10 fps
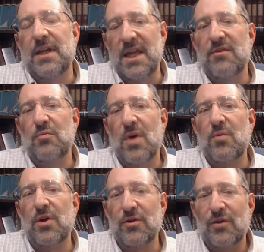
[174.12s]
even when
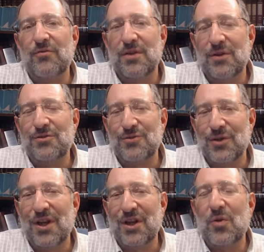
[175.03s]
we're
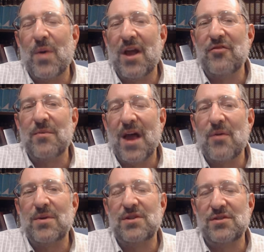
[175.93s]
getting away from
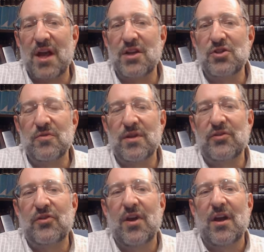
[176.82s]
that which is
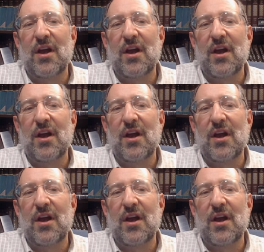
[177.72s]
dangerous,